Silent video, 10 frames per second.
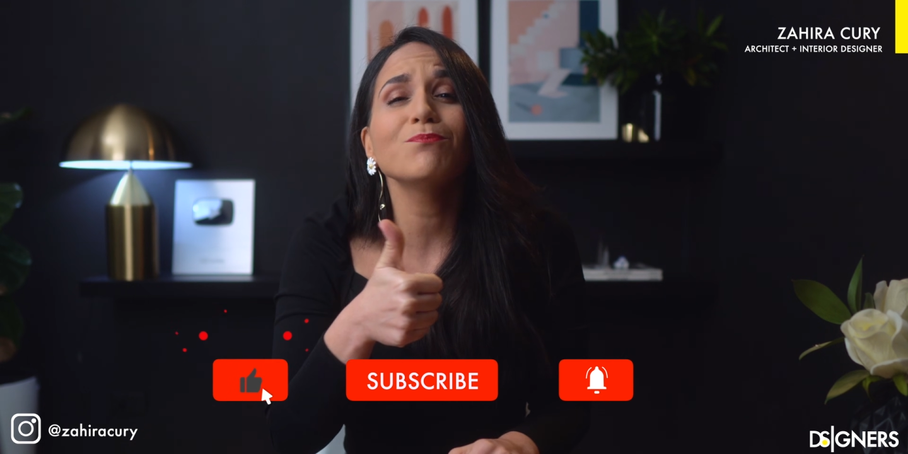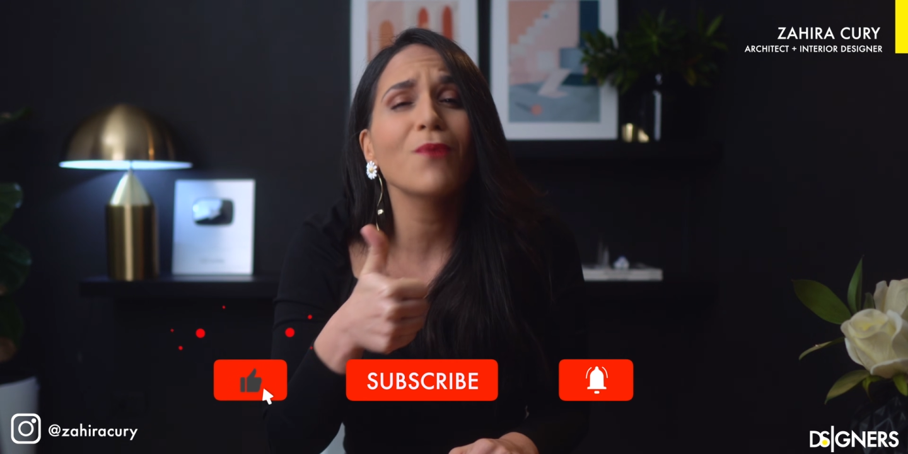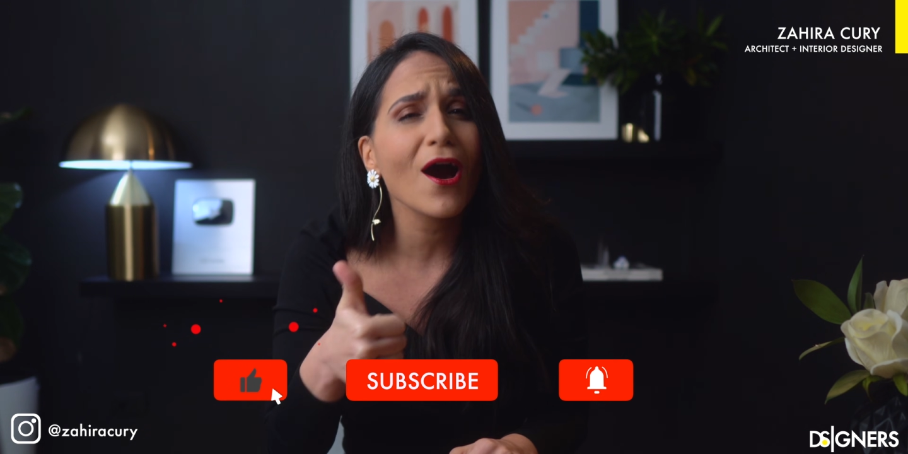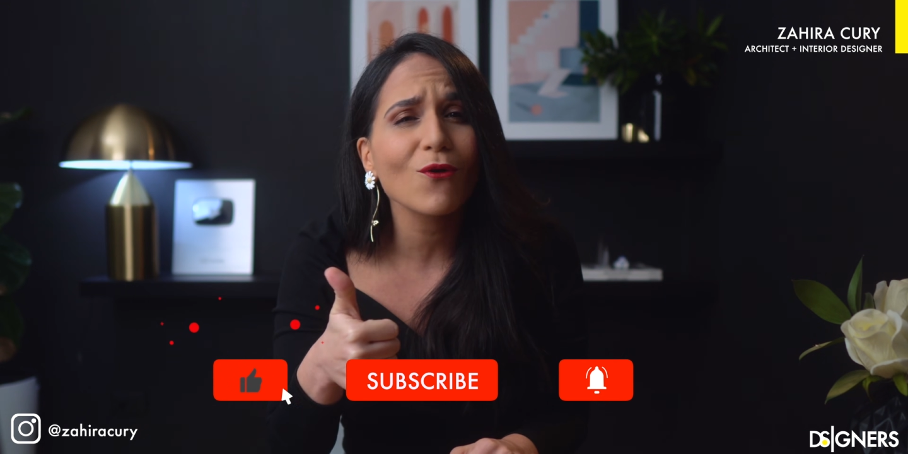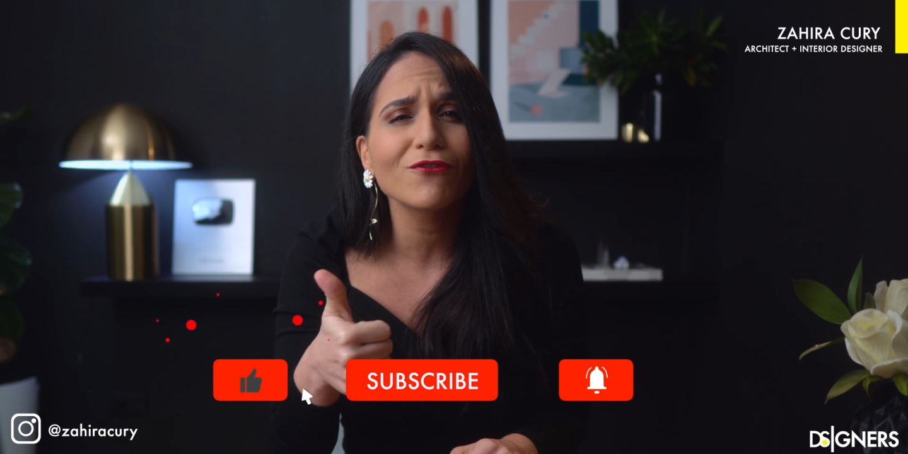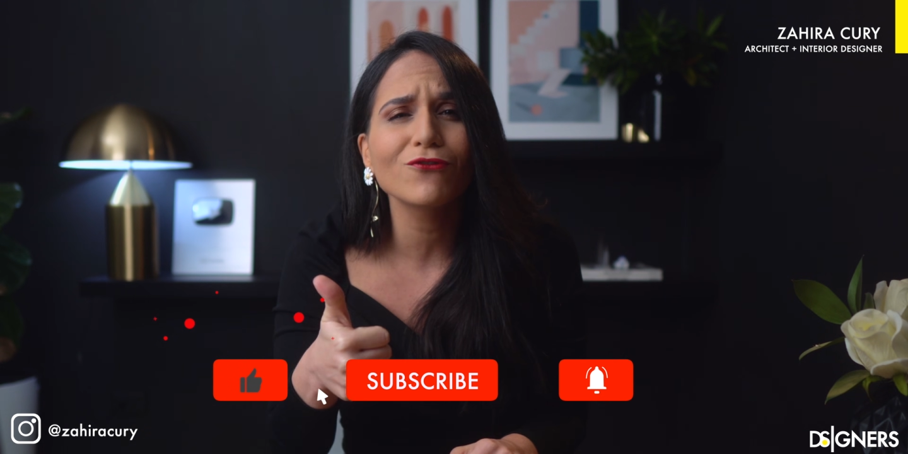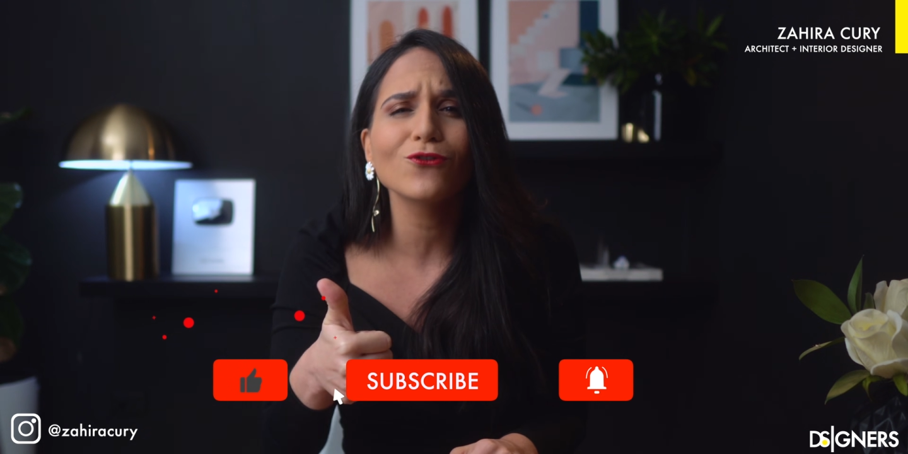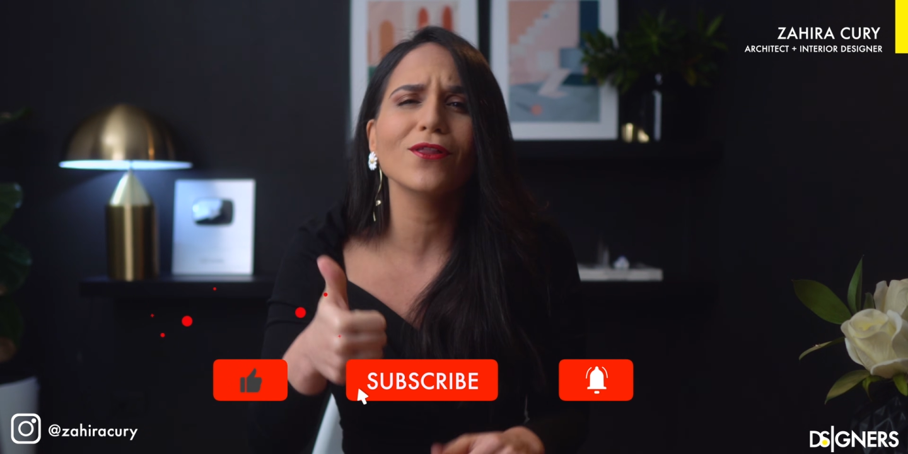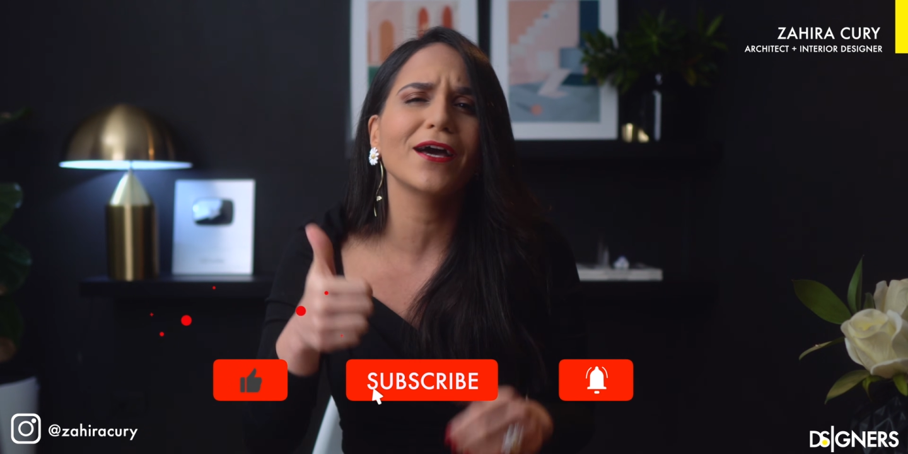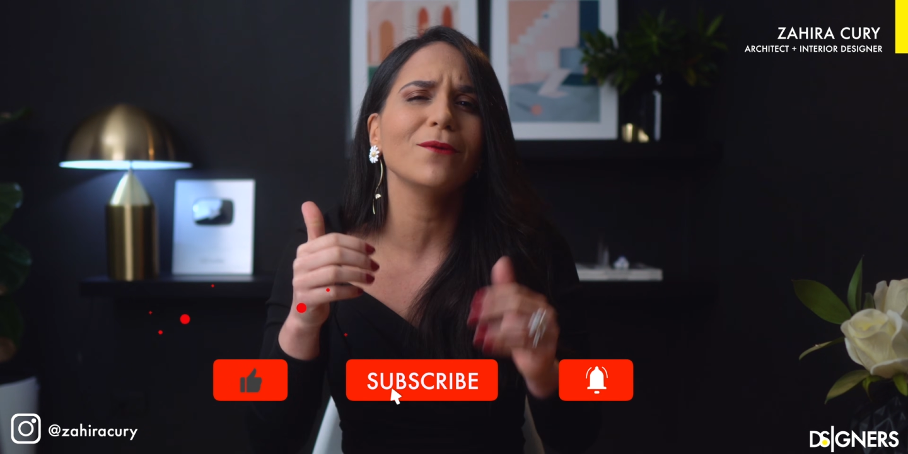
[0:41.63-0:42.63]

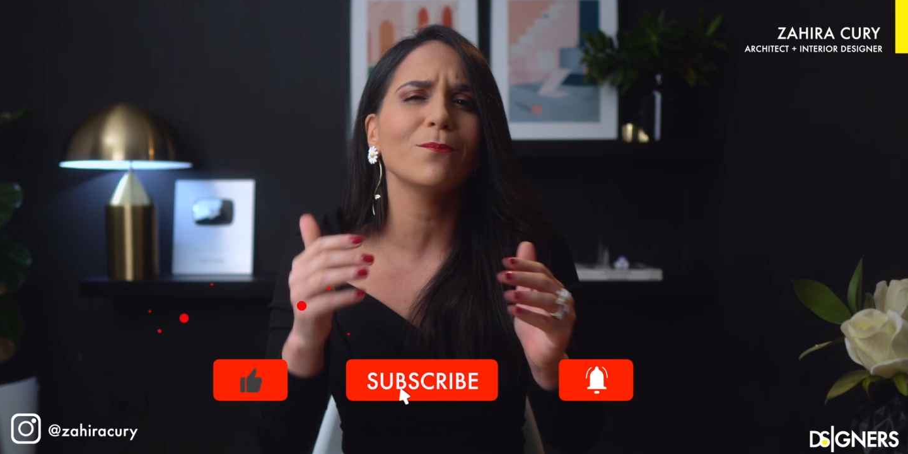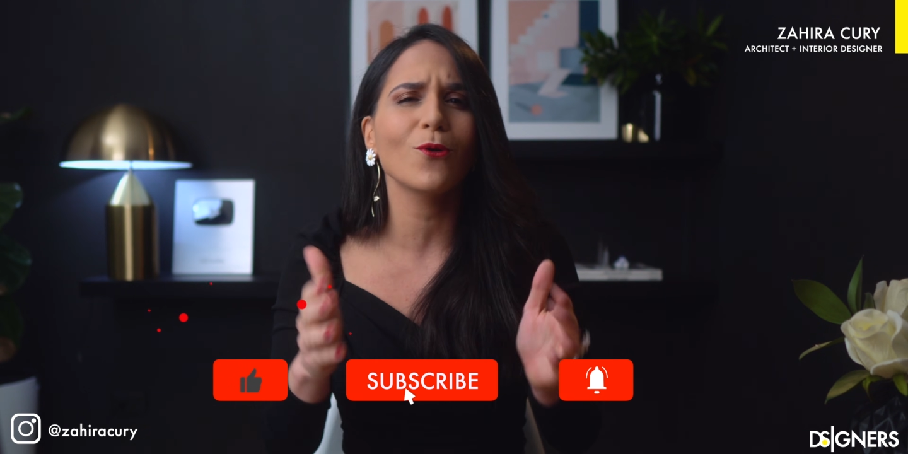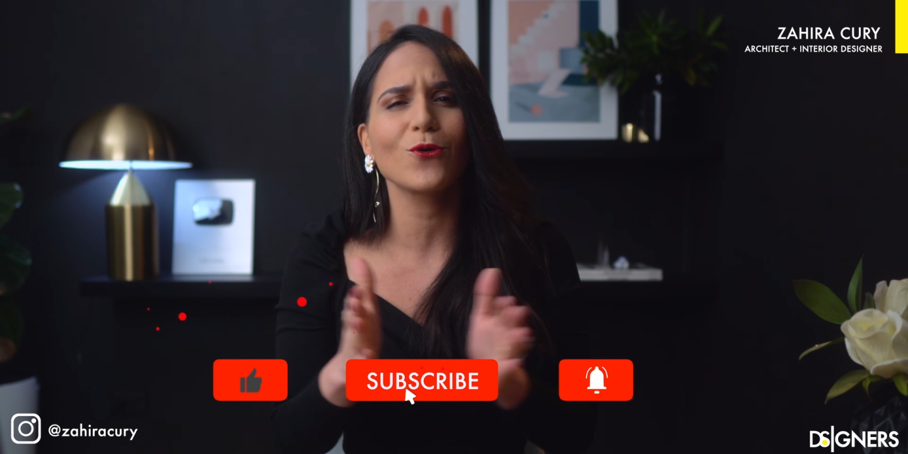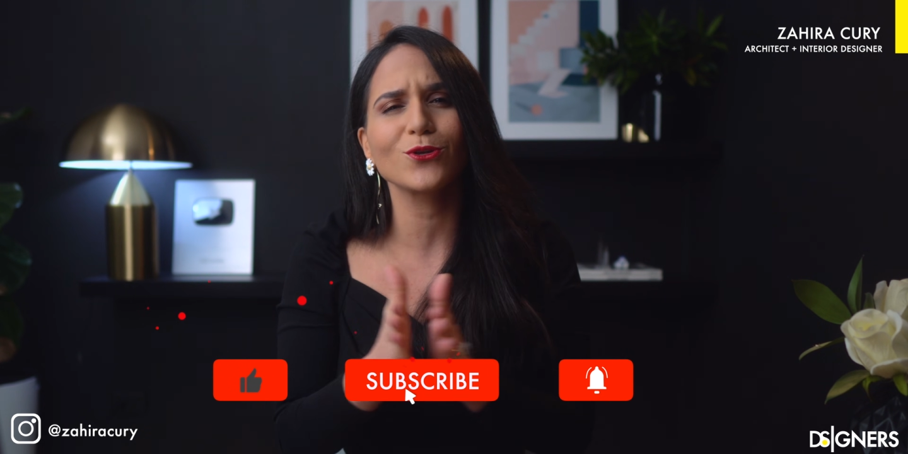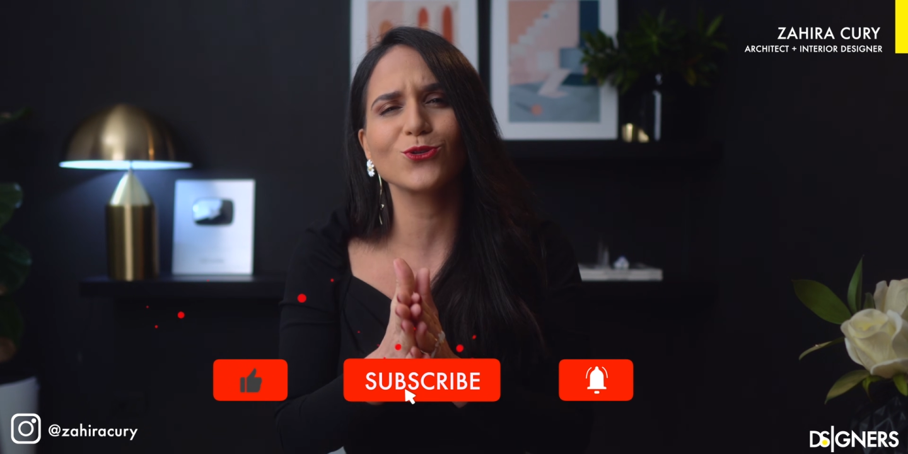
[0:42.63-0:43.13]
powerful and important